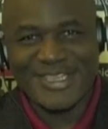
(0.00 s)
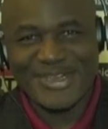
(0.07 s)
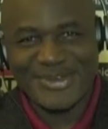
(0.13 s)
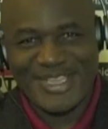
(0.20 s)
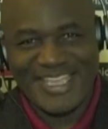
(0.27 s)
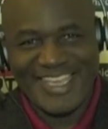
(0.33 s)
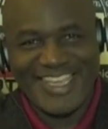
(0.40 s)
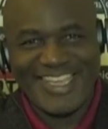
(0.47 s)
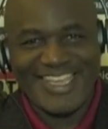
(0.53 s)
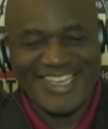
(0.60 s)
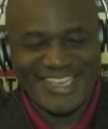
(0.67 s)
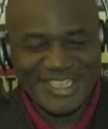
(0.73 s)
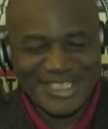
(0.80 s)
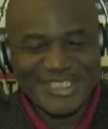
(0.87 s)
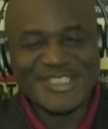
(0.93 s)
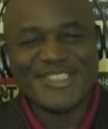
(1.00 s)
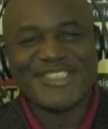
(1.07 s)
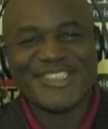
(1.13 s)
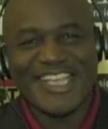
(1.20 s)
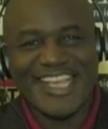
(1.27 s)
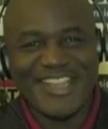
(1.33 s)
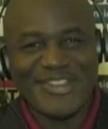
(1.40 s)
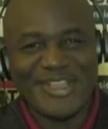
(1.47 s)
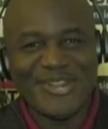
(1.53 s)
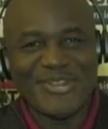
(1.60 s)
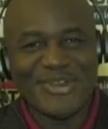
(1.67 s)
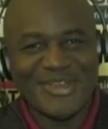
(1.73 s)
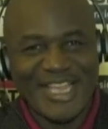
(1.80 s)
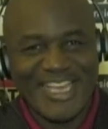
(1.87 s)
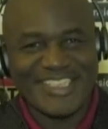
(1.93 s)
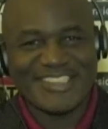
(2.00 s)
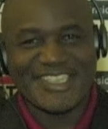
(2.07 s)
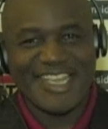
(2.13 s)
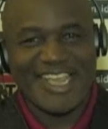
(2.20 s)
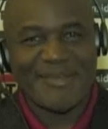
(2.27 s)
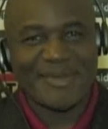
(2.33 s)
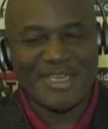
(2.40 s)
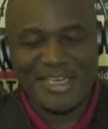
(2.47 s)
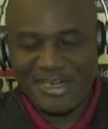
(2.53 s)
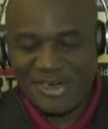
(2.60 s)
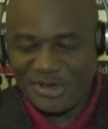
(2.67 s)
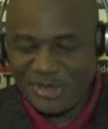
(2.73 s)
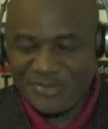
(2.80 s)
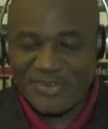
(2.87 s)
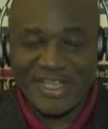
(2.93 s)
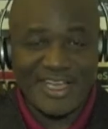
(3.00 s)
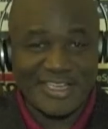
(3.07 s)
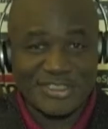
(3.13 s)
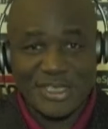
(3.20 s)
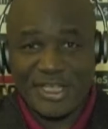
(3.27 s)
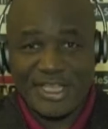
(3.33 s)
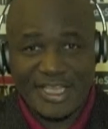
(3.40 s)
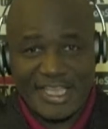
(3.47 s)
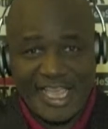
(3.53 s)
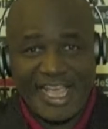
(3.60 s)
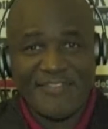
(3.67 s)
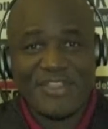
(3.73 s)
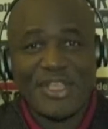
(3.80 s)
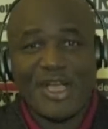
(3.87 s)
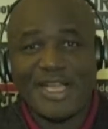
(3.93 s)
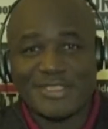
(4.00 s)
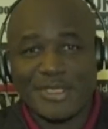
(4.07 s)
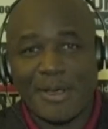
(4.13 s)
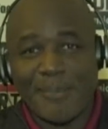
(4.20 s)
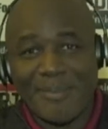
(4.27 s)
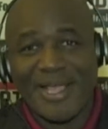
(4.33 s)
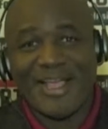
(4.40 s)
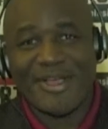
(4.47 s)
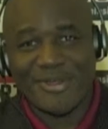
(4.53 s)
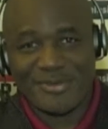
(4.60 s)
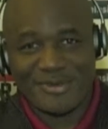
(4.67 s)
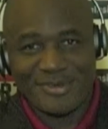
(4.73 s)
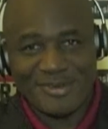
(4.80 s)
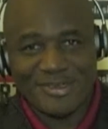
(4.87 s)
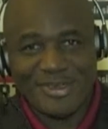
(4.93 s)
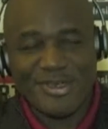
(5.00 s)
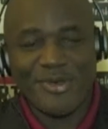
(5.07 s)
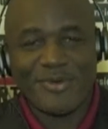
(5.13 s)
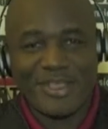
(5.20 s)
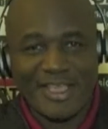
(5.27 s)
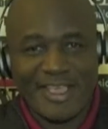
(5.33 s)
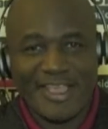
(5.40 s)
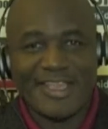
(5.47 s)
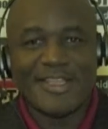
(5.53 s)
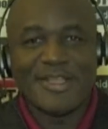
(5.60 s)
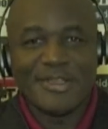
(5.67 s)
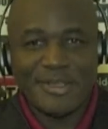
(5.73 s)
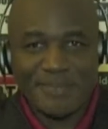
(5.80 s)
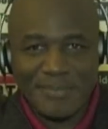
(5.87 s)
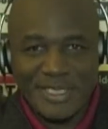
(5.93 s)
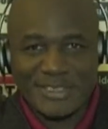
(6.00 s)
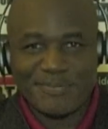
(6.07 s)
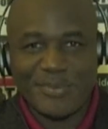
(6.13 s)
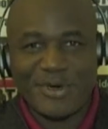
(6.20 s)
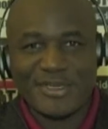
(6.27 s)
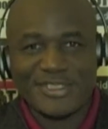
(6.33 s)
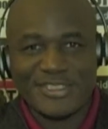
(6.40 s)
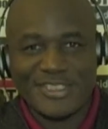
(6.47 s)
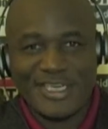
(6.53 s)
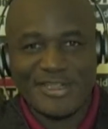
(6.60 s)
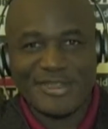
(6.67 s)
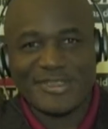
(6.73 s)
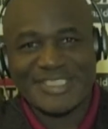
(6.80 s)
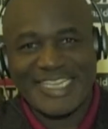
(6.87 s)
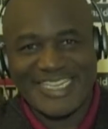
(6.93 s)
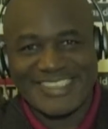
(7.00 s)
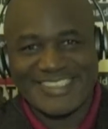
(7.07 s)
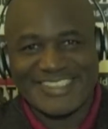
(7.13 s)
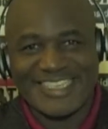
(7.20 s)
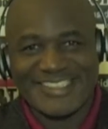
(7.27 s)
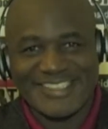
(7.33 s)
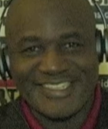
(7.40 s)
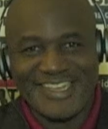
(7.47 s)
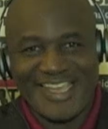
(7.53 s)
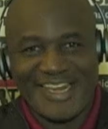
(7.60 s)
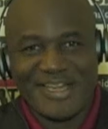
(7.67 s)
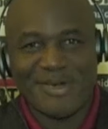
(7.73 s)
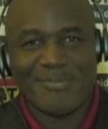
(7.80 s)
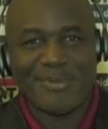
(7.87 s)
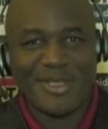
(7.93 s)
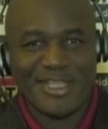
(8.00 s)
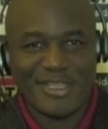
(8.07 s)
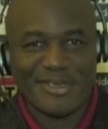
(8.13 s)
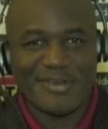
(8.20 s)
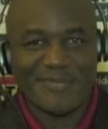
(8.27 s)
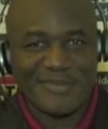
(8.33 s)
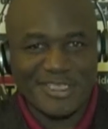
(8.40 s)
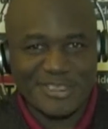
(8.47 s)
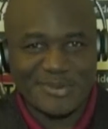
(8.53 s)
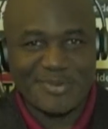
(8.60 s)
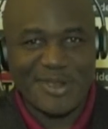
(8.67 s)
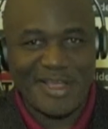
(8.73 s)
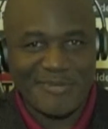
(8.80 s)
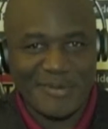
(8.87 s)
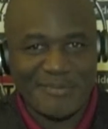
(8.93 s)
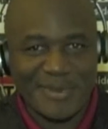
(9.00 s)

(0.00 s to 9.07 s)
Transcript: Okay. And then the next game, and here you've got caveats abound. Okay, the Pittsburgh Steelers in Cincinnati to play the division rival